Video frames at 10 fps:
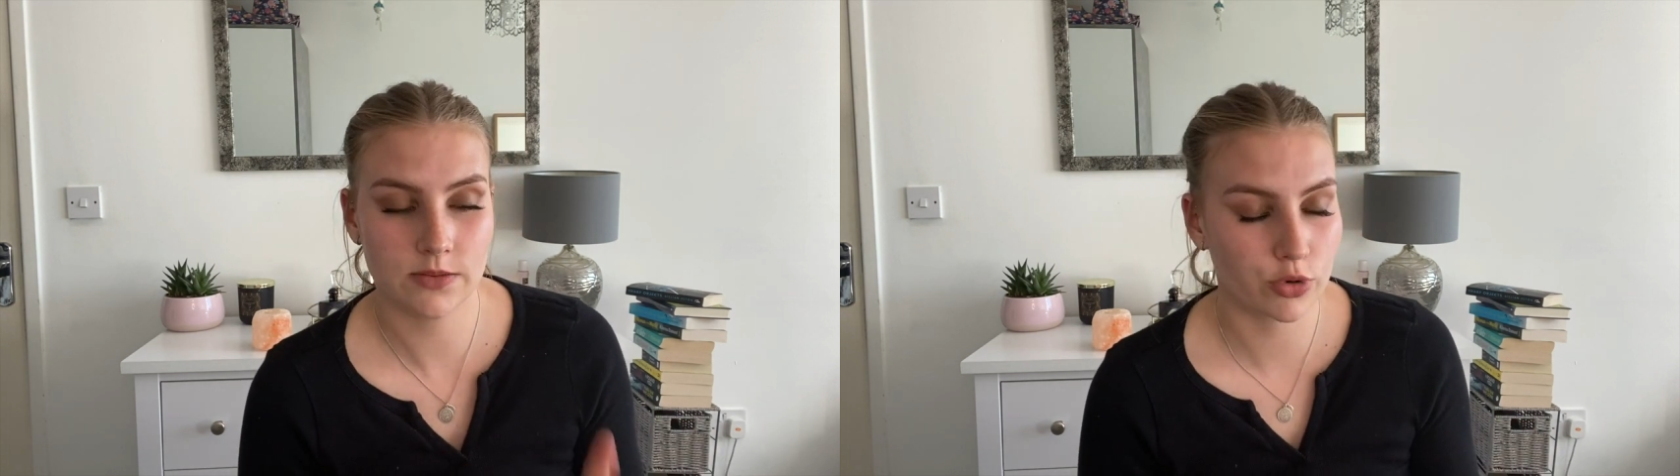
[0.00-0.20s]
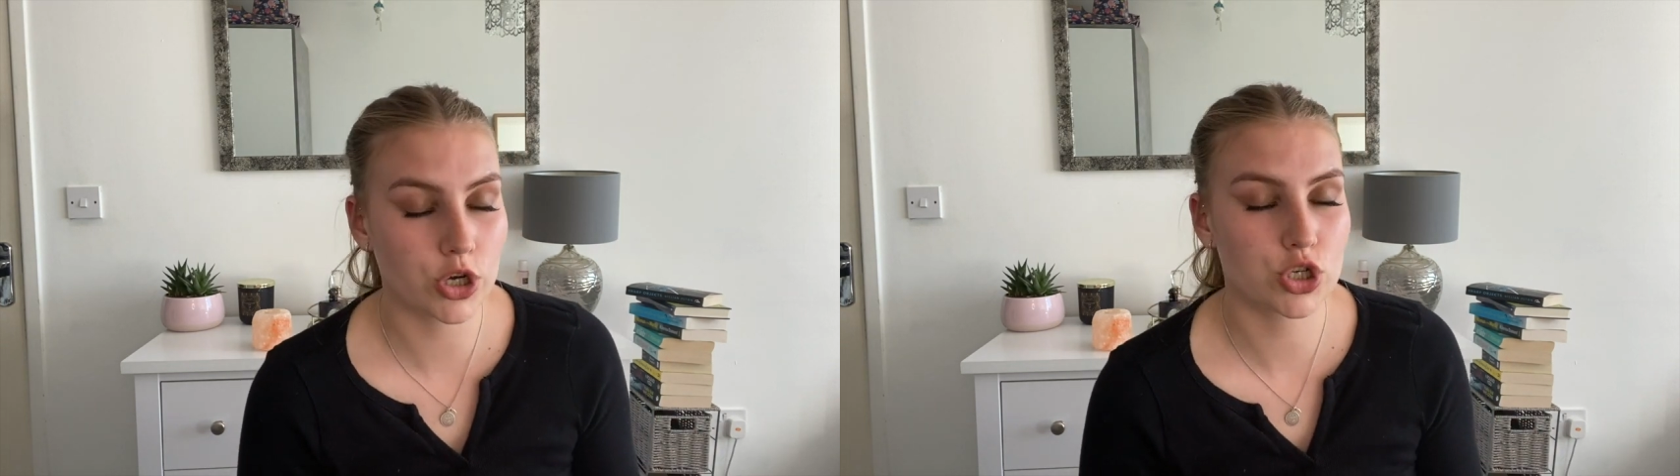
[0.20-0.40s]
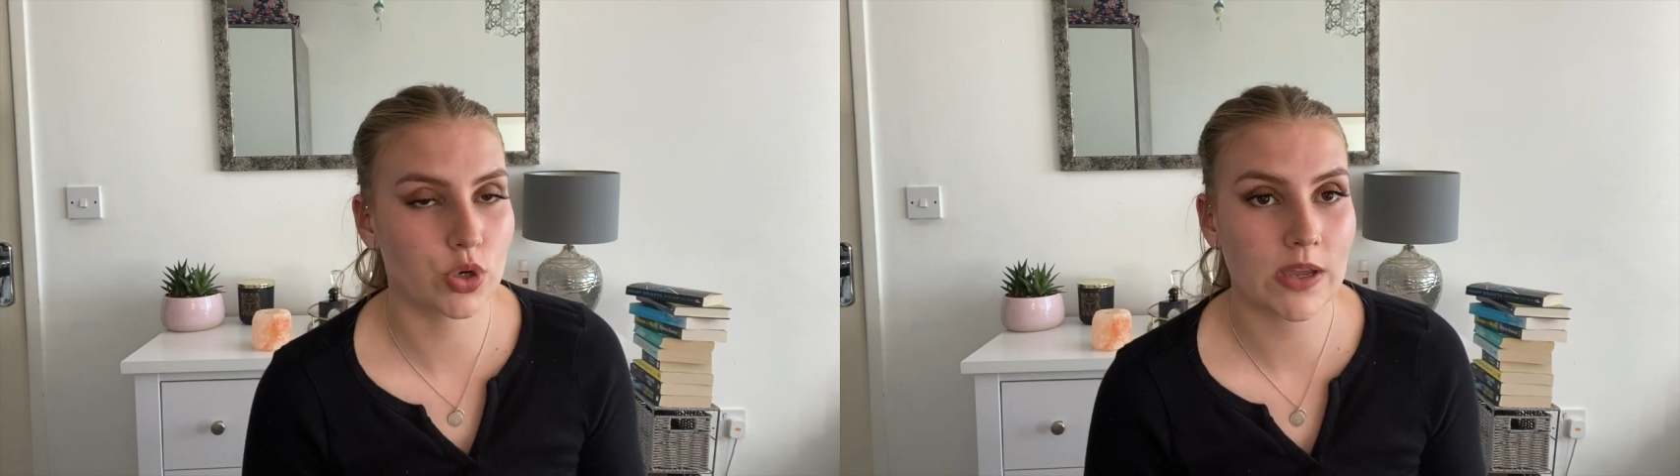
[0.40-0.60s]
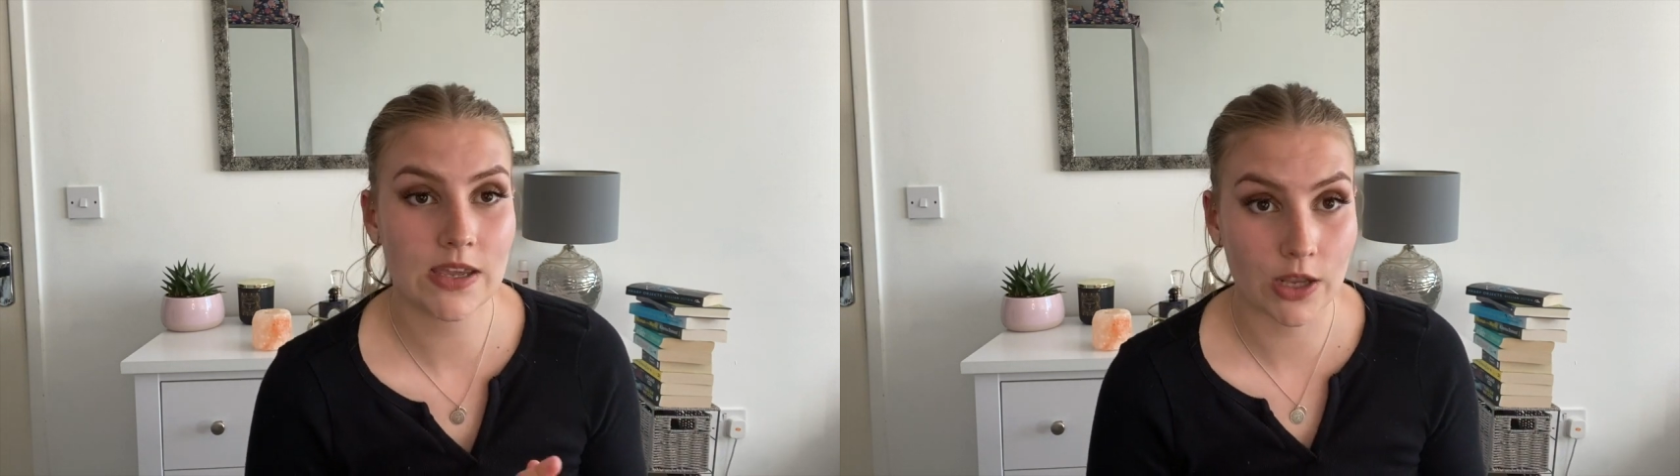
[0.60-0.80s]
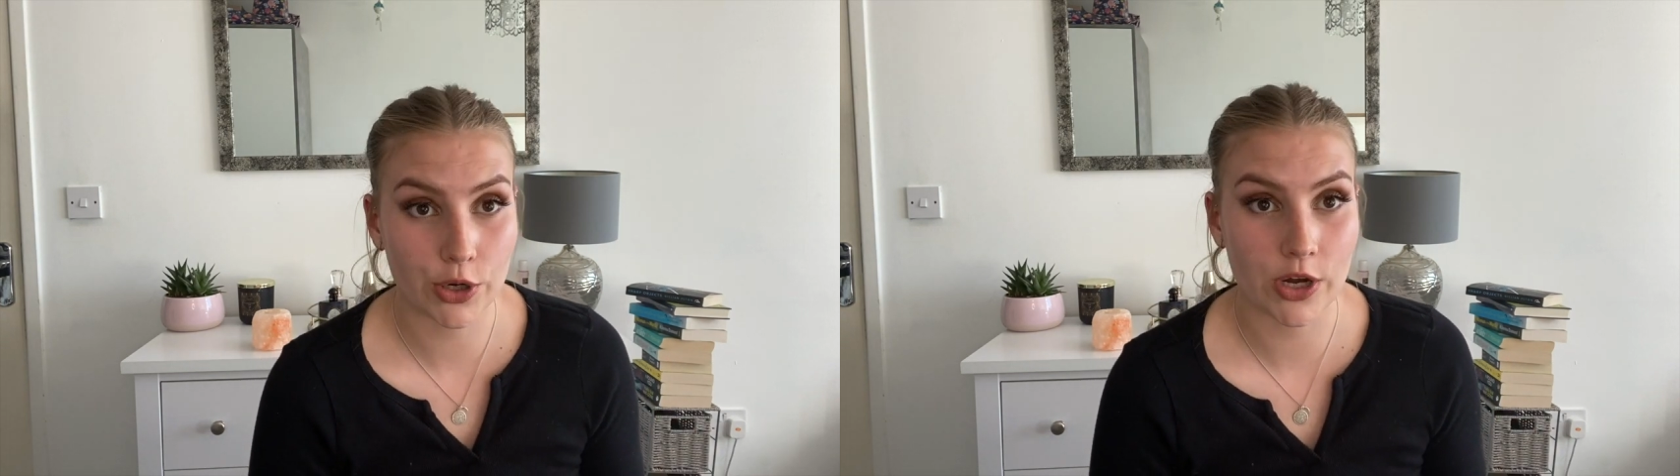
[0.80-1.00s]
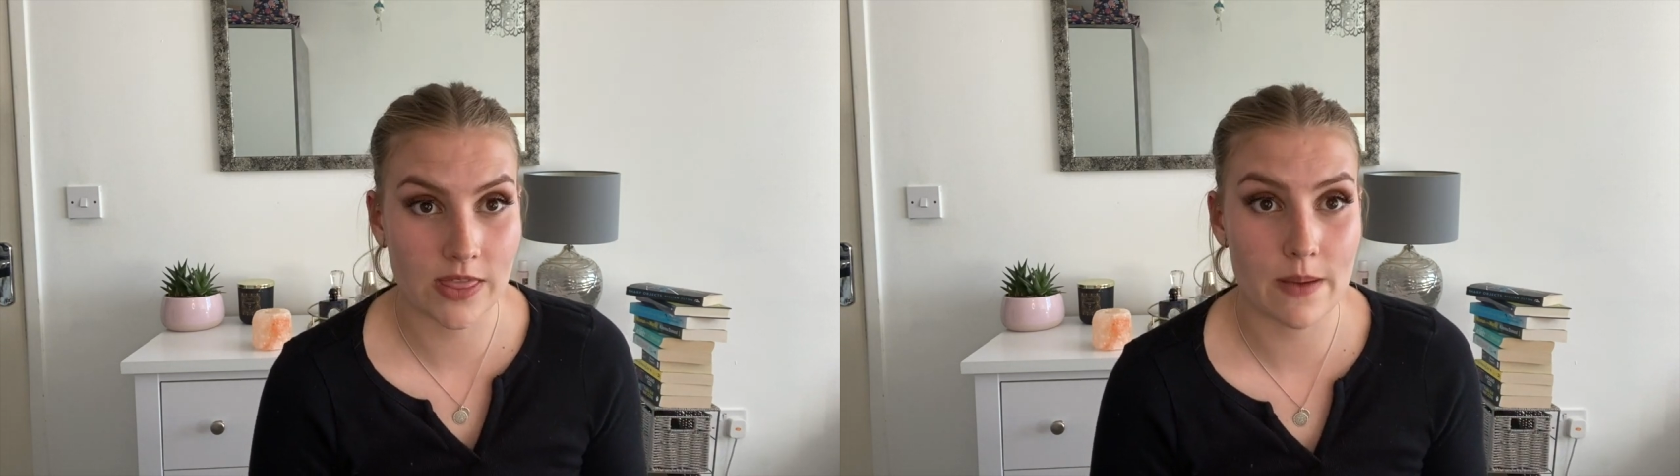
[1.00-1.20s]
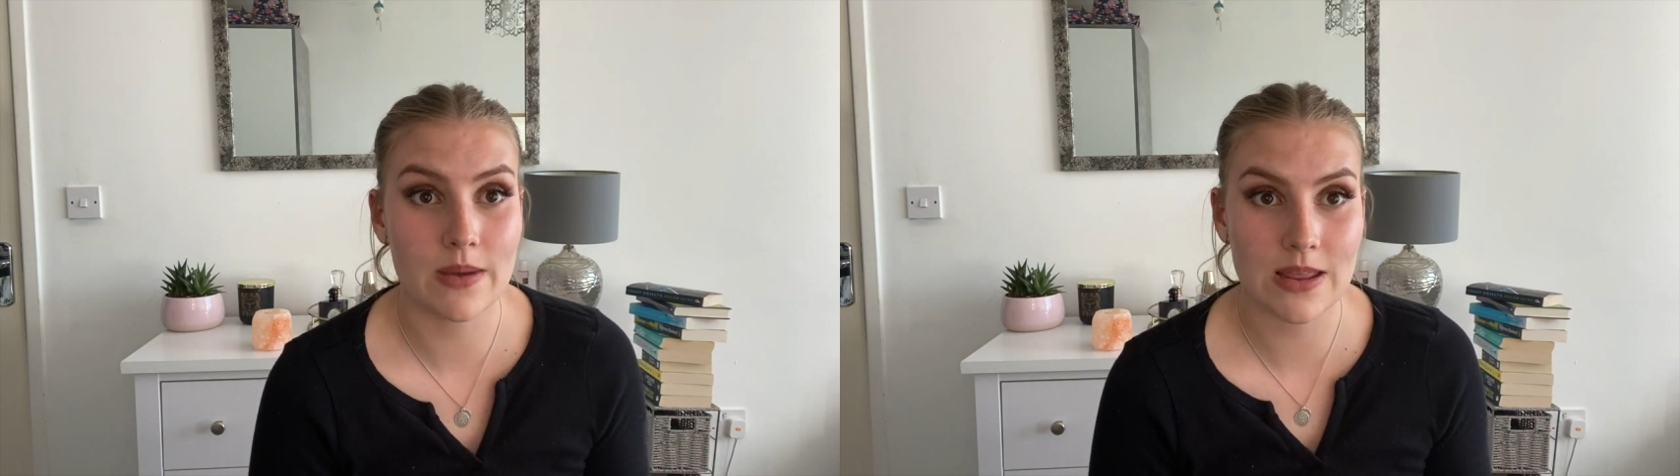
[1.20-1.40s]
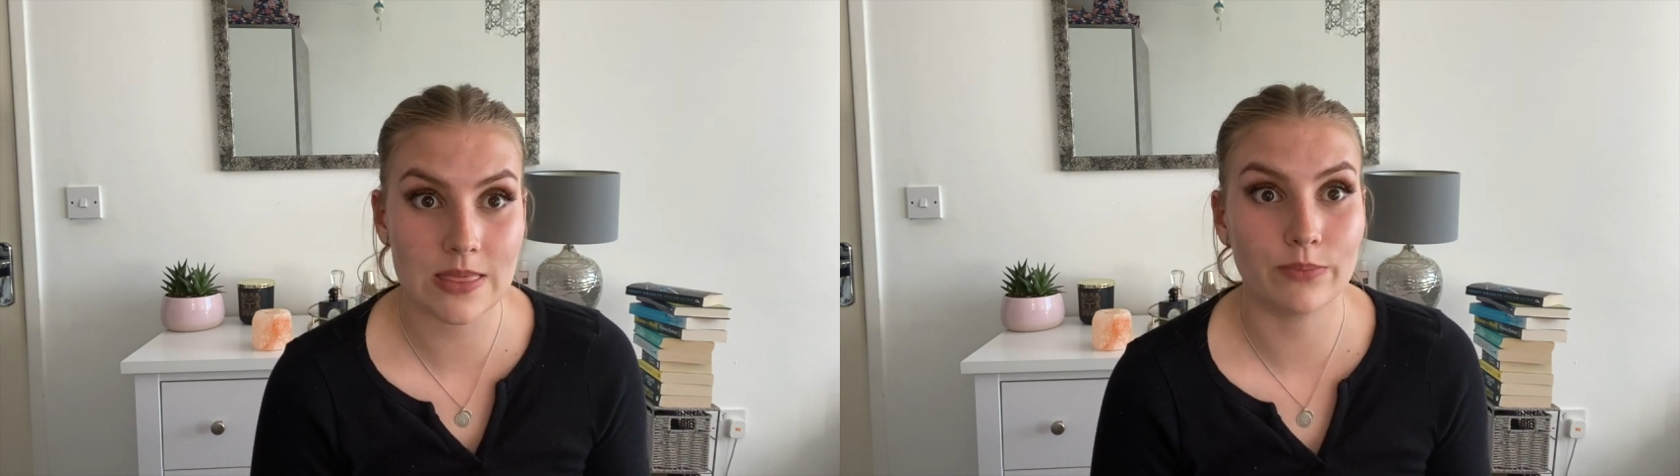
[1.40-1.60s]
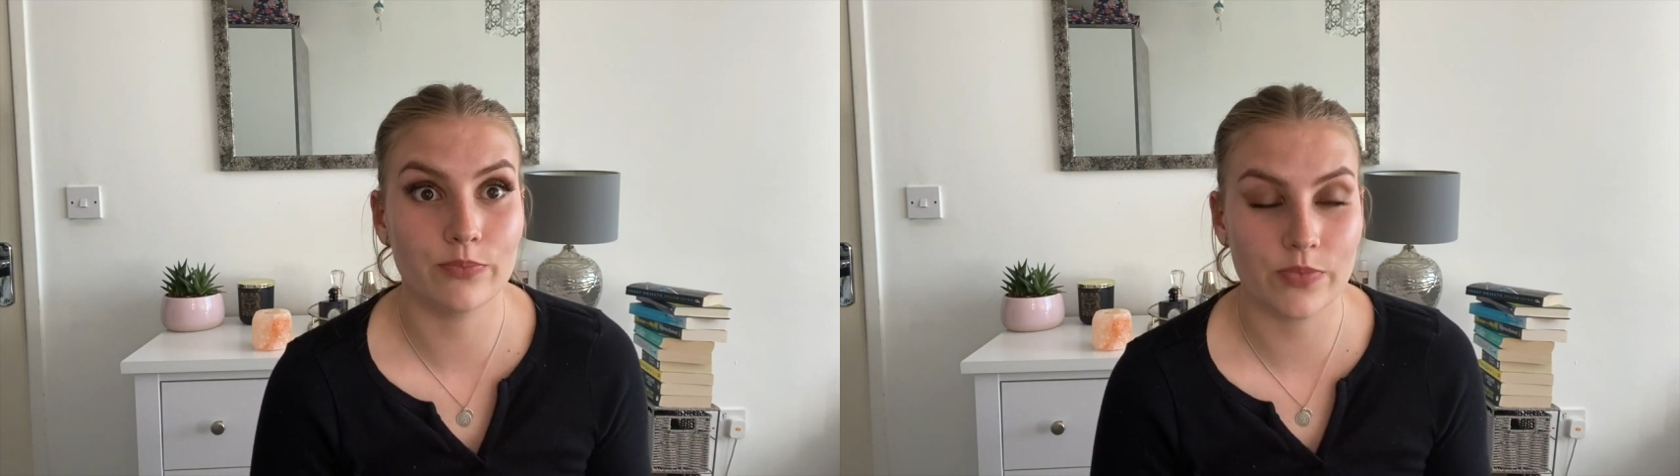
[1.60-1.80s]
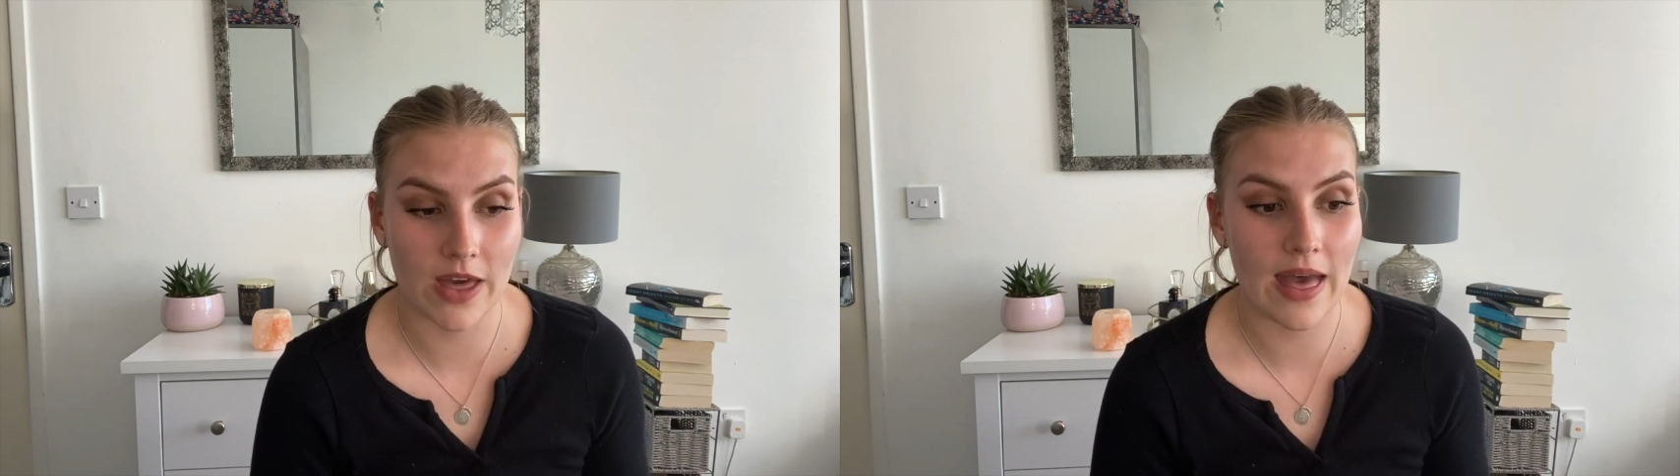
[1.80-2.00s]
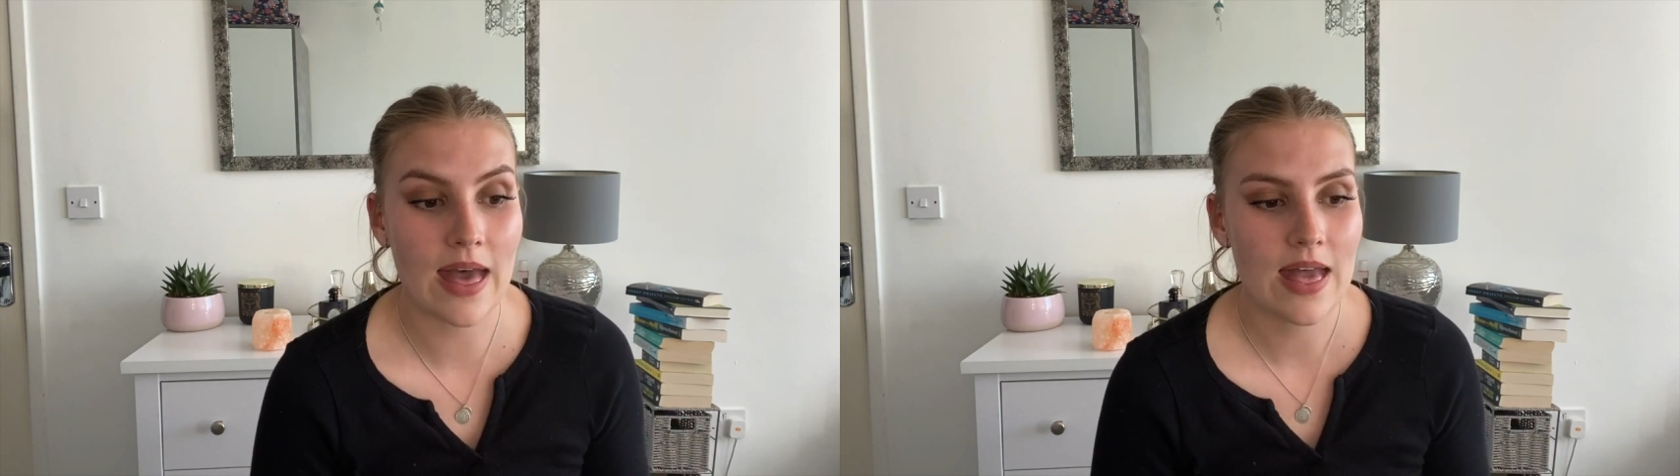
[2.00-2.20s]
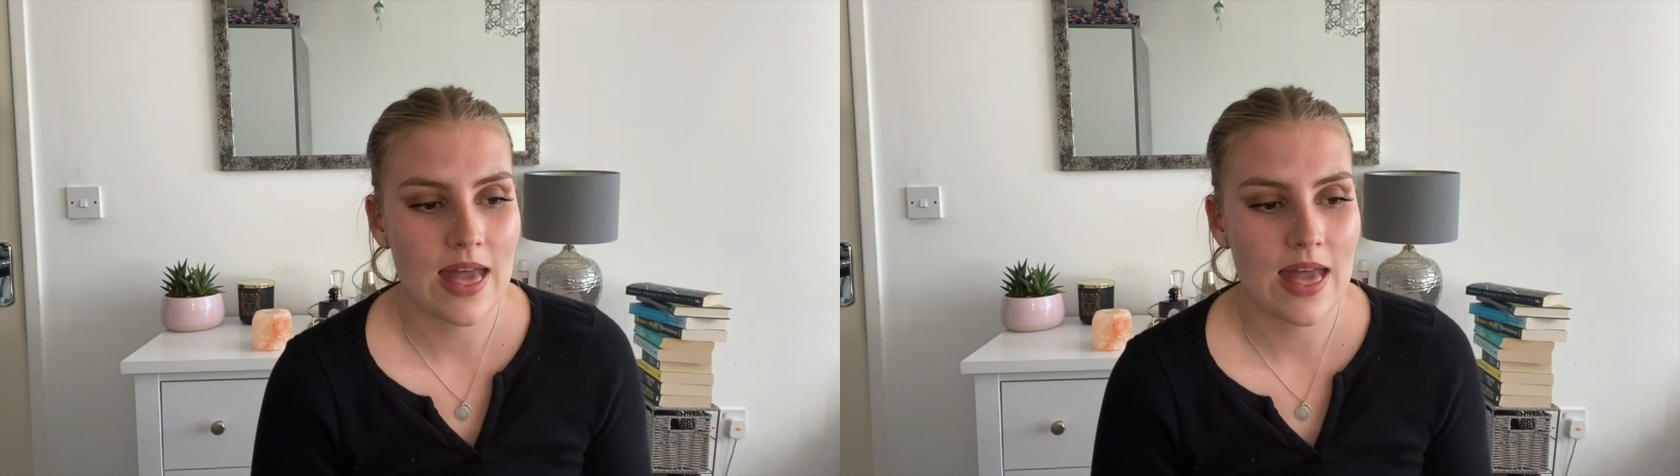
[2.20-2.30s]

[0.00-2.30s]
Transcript: And I'm pretty sure he included them in there.